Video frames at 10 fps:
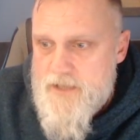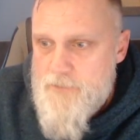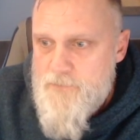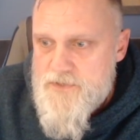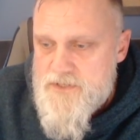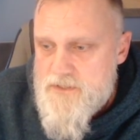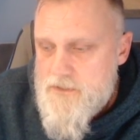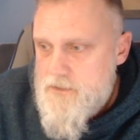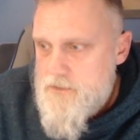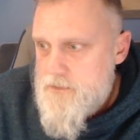was
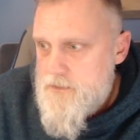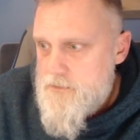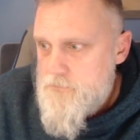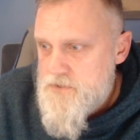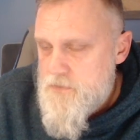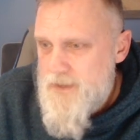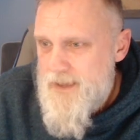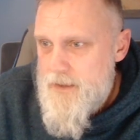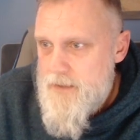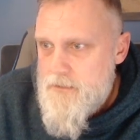
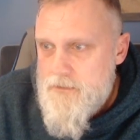okay.